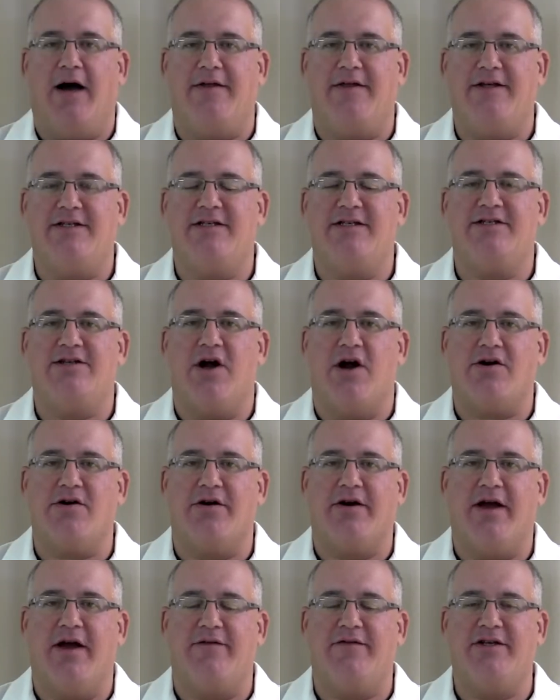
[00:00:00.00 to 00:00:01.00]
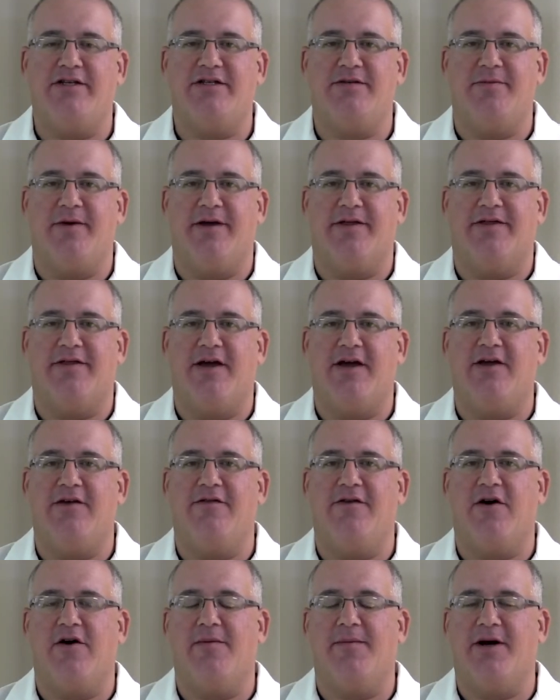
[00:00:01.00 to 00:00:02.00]
Hi, this is Dr. Kevin Smith. Thank
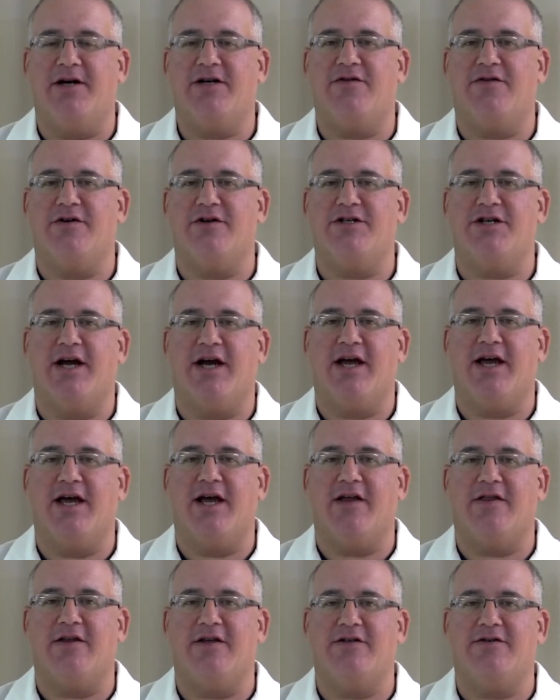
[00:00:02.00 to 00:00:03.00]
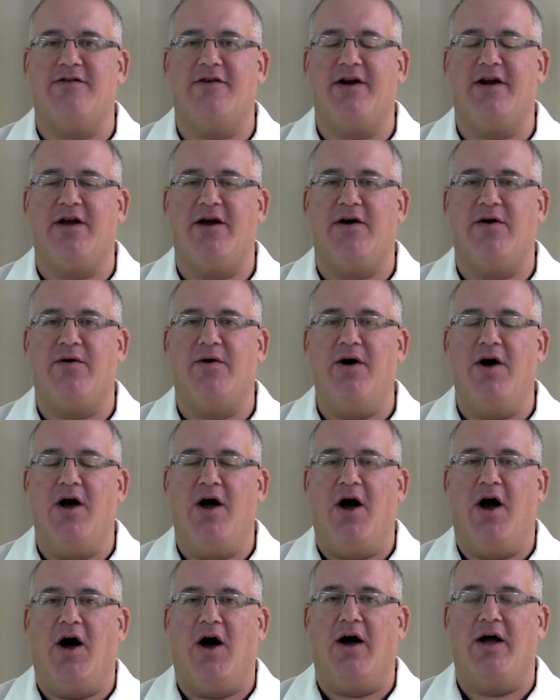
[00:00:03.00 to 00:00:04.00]
you very much for checking out this video
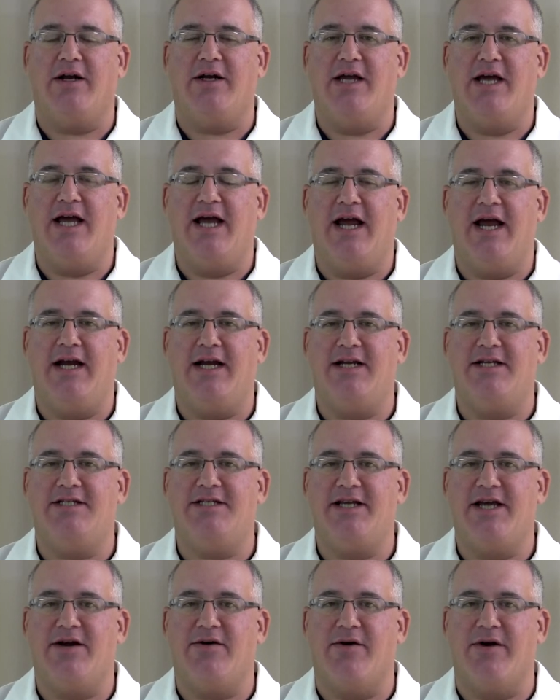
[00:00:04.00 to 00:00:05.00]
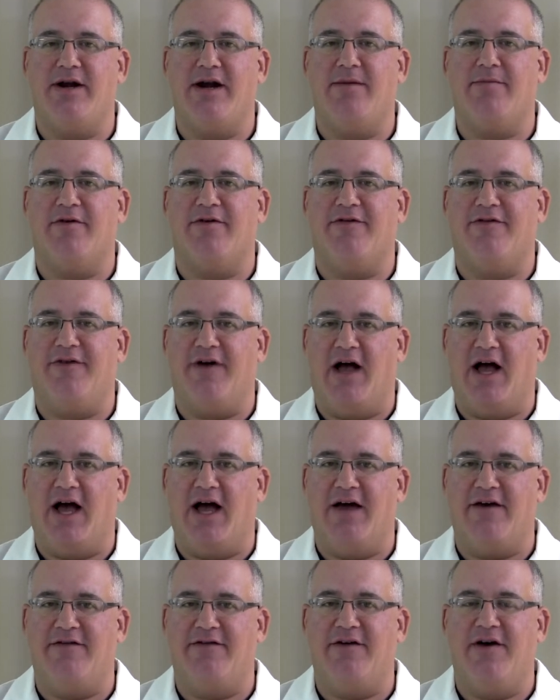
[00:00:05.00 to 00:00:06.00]
on hidden secret number
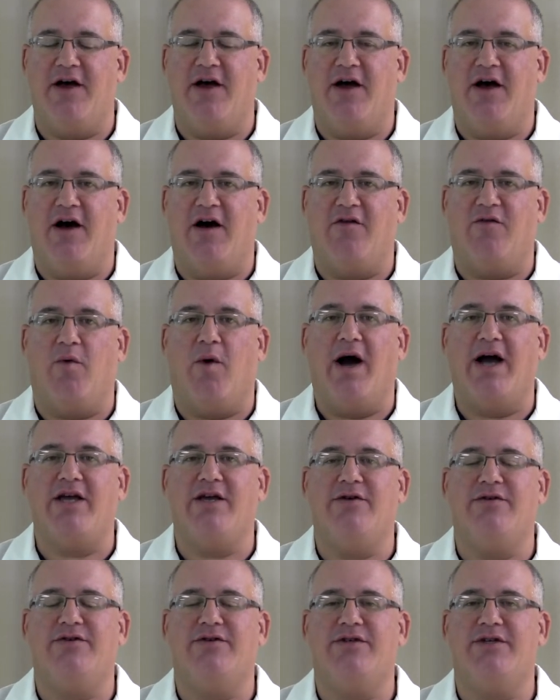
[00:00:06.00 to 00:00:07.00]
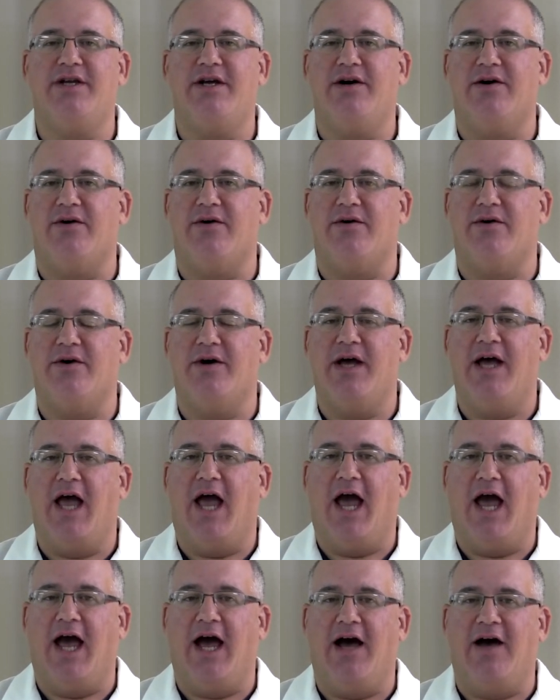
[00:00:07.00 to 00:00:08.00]
5 of why you still
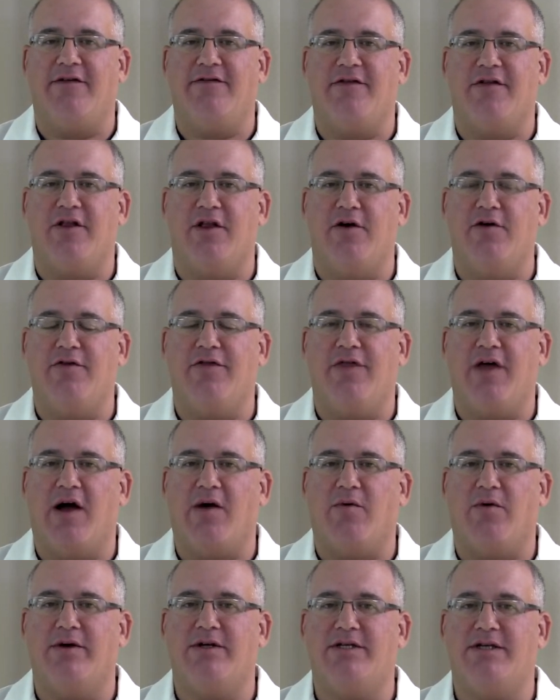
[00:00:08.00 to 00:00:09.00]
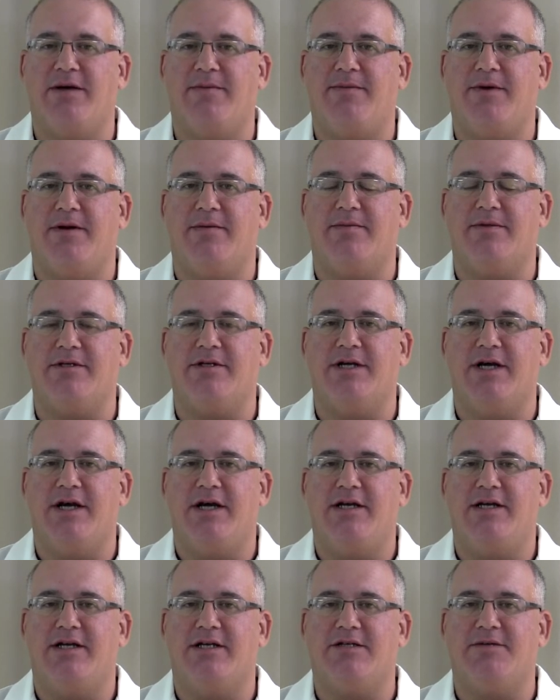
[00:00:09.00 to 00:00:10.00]
have low thyroid symptoms
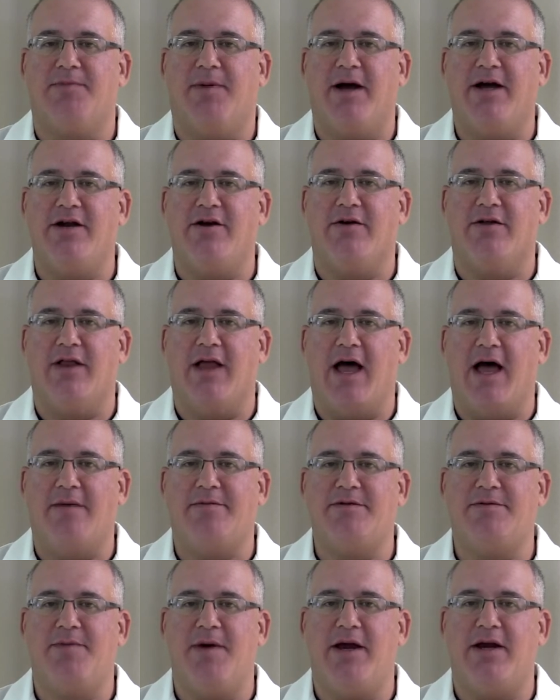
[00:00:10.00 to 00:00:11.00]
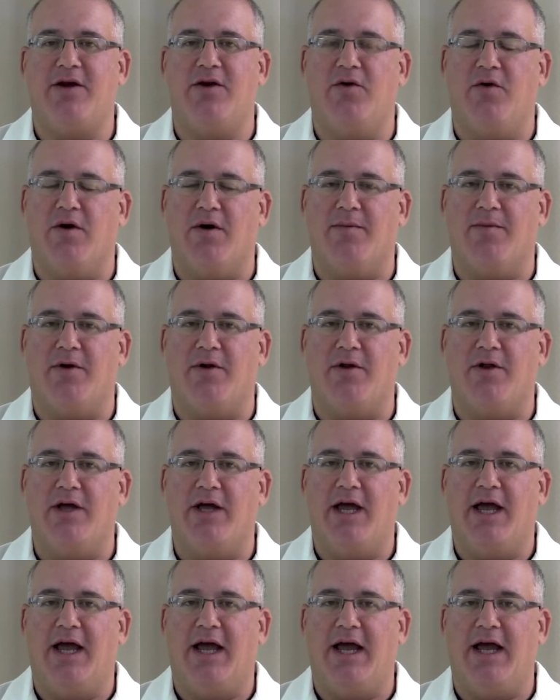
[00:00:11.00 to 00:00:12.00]
despite your labs being
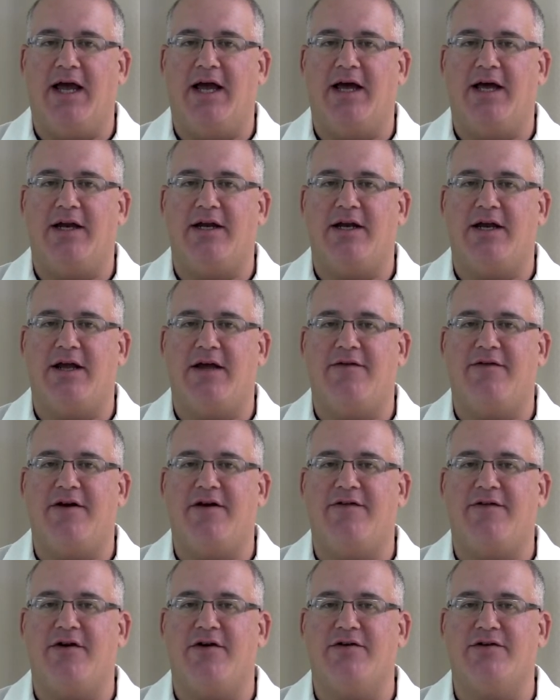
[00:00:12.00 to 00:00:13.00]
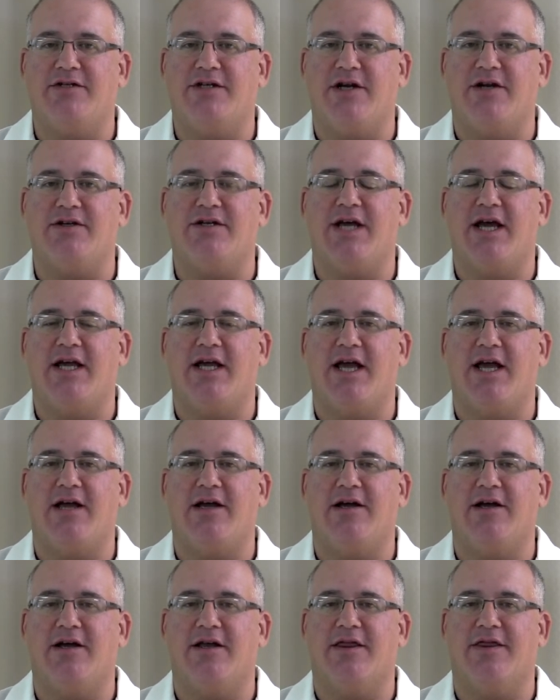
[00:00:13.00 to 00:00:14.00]
normal and even if you're still
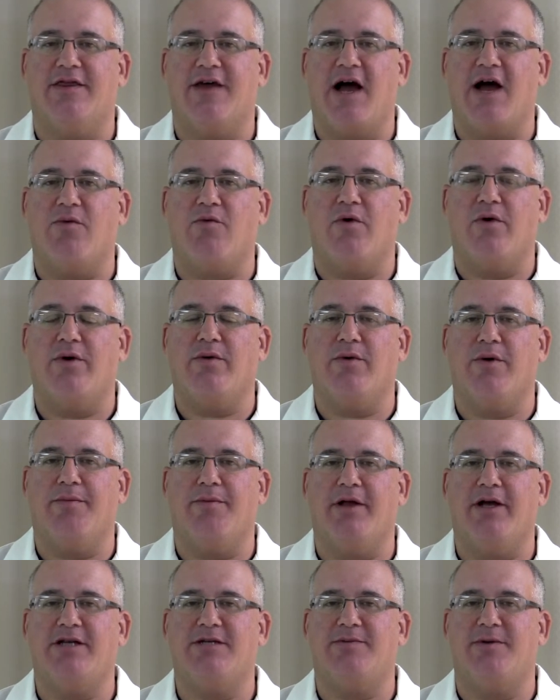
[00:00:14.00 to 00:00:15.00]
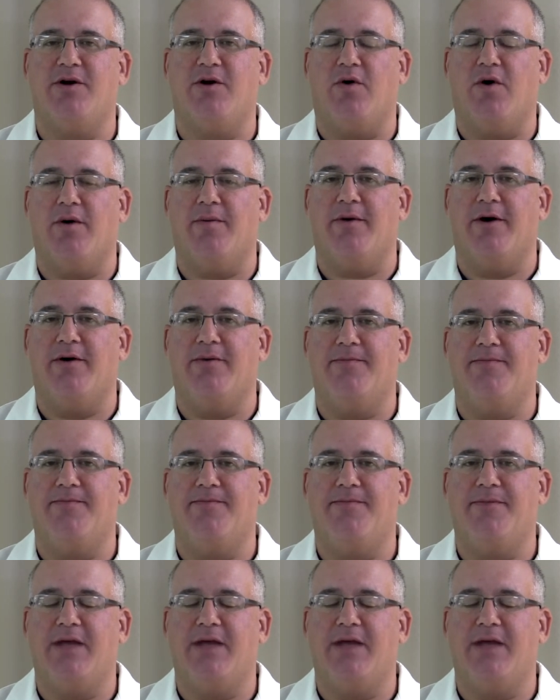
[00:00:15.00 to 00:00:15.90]
taking thyroid replacement hormone.